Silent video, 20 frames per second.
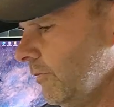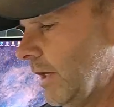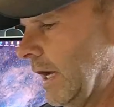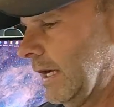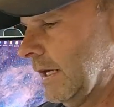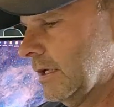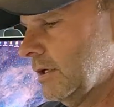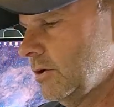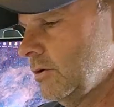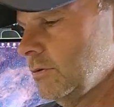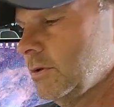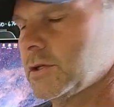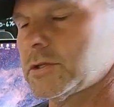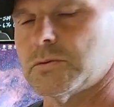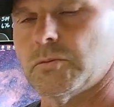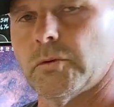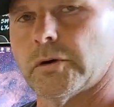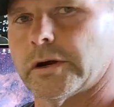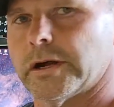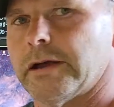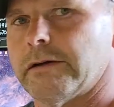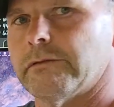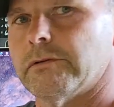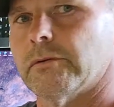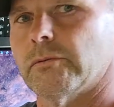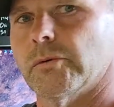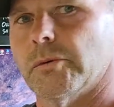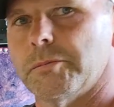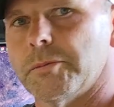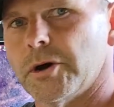I can do this wherever
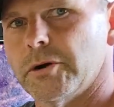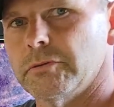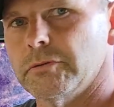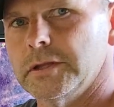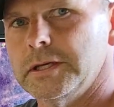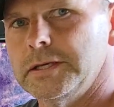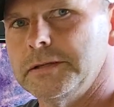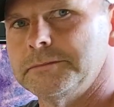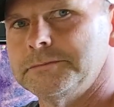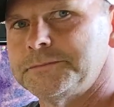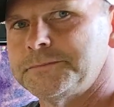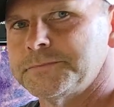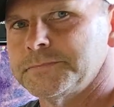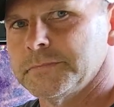remotely.